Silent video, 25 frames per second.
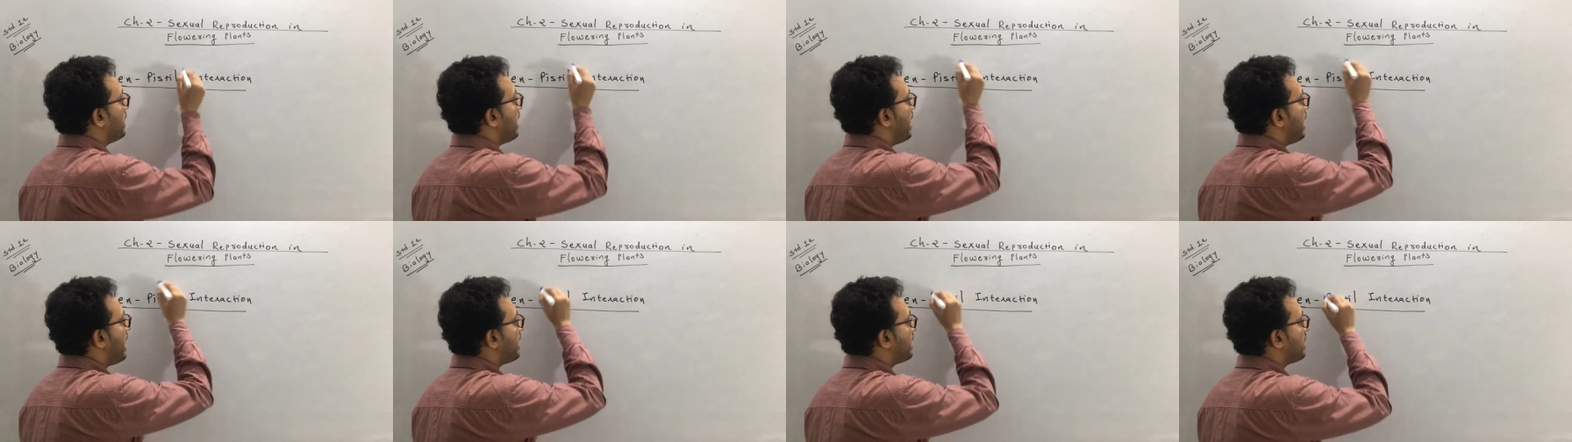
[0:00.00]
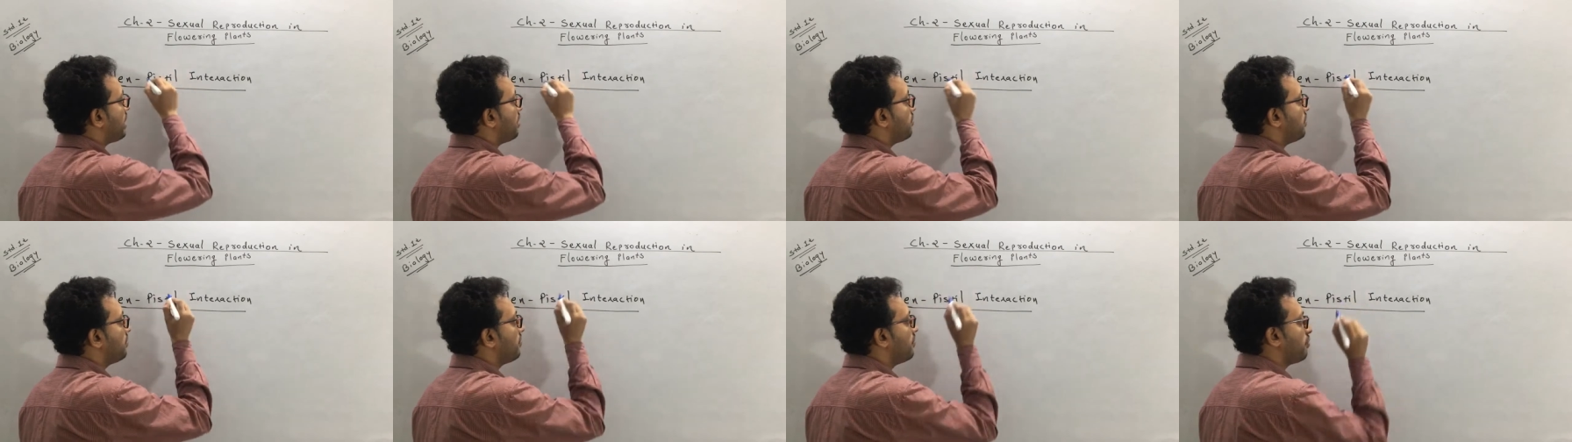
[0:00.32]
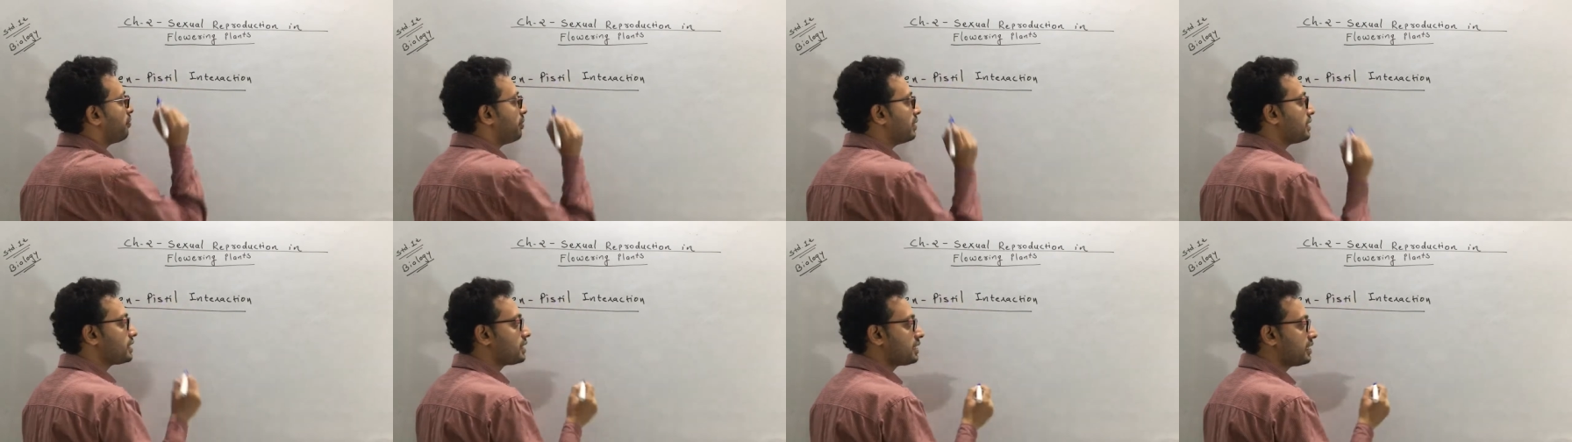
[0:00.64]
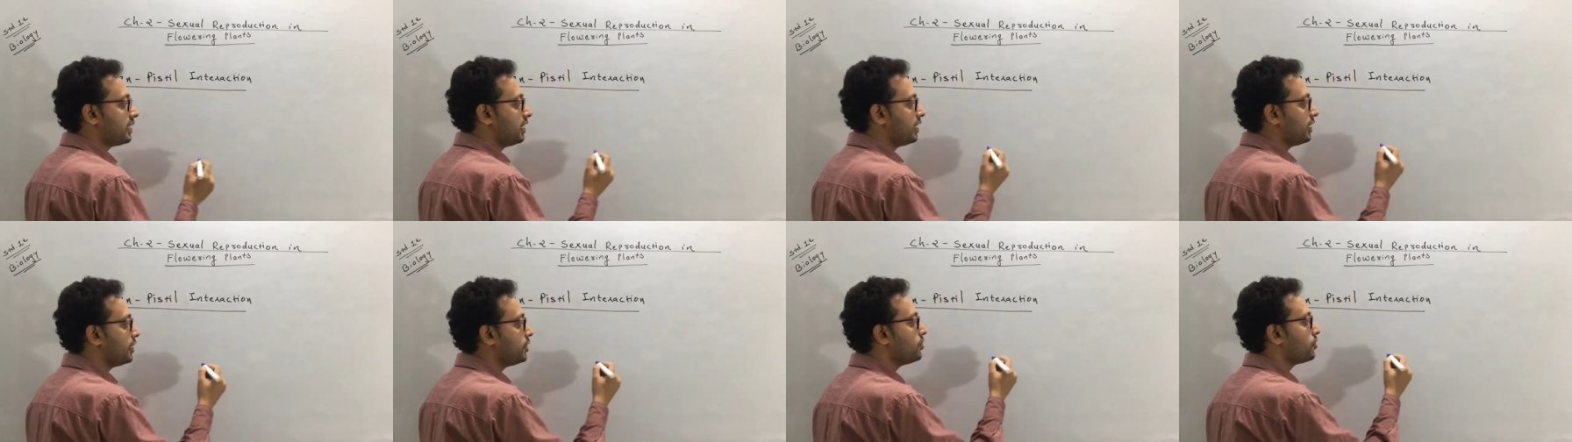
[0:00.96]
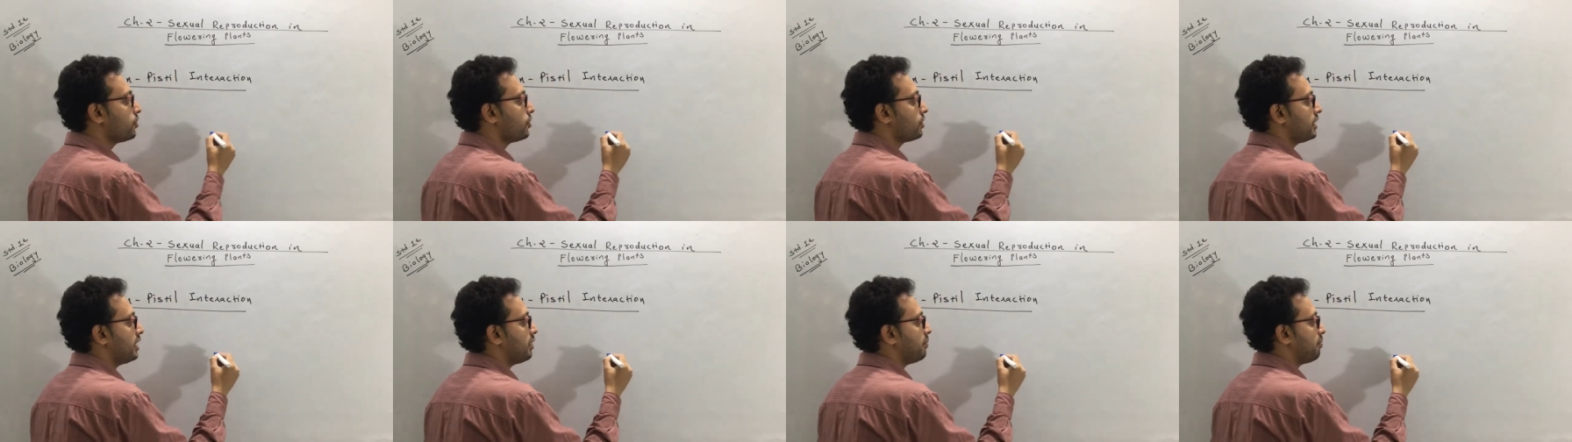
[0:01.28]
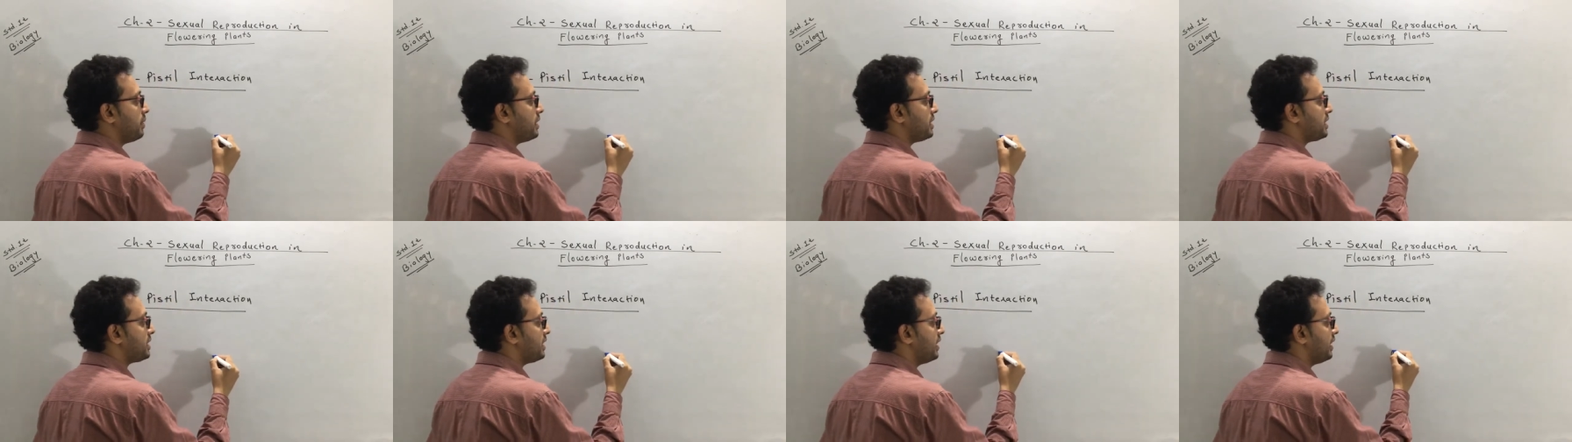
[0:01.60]
a diagram of a pistil. You know
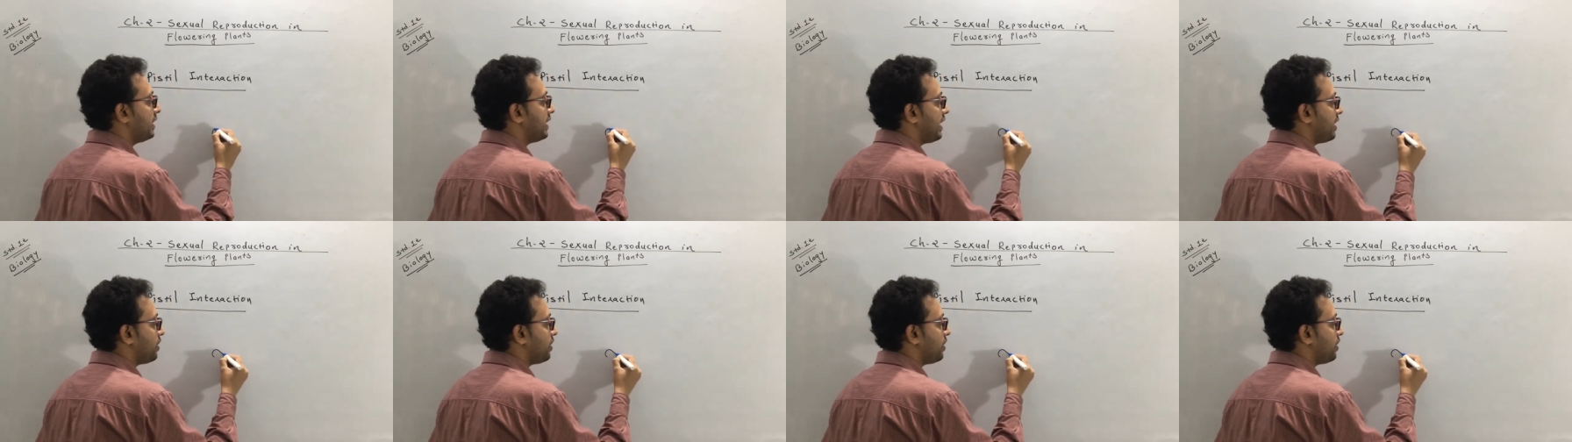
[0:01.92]
that pistil